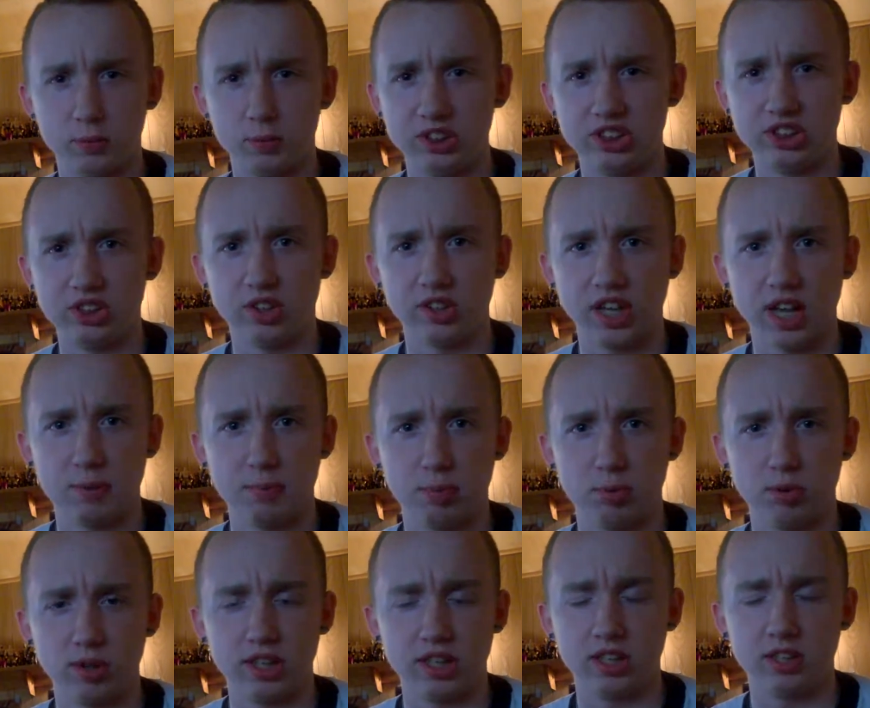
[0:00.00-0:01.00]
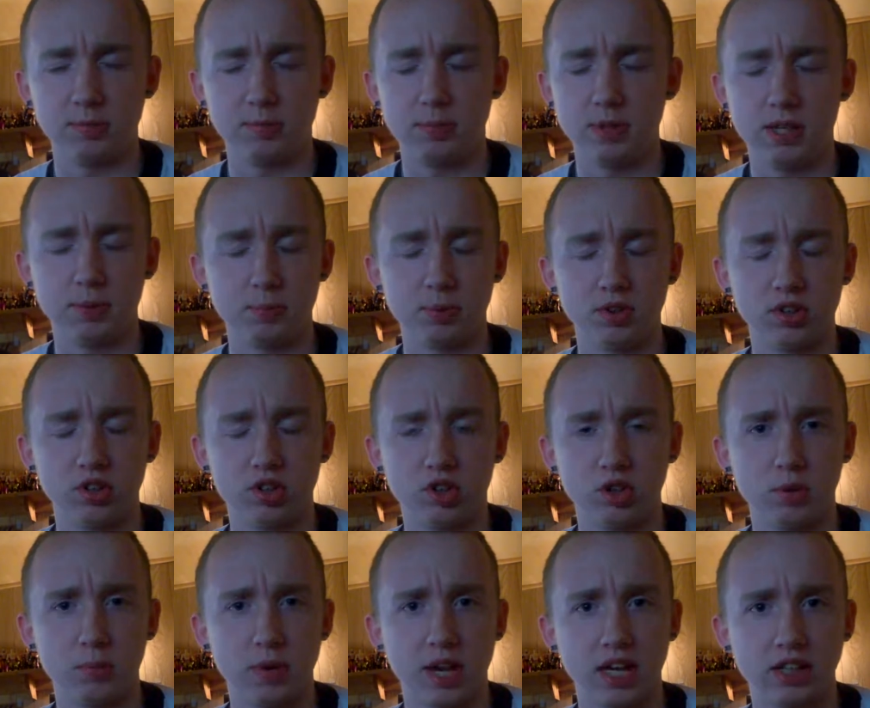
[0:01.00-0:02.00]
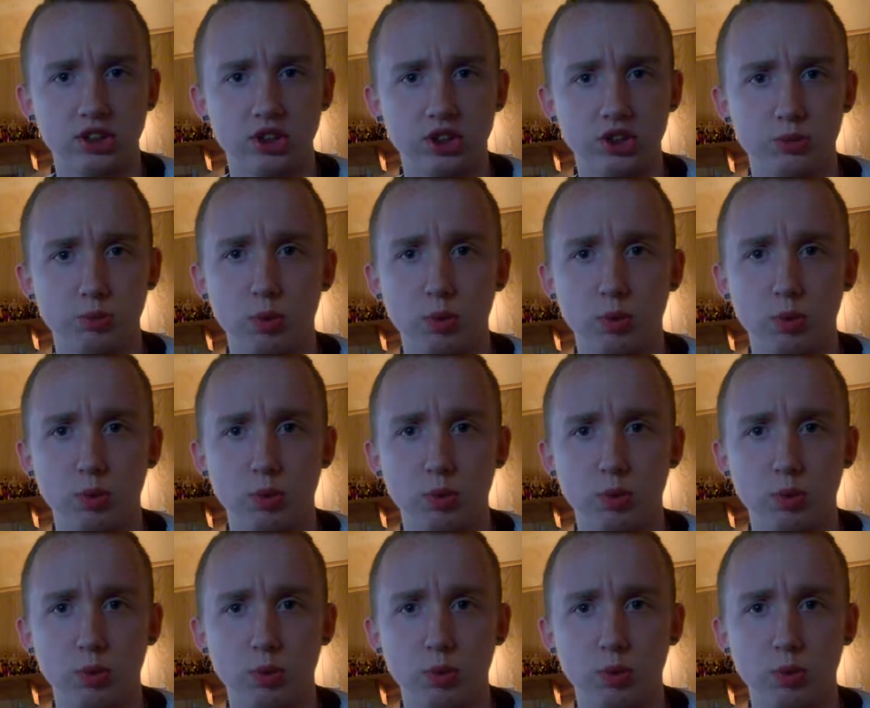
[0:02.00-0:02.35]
We still got plenty of people to do matches,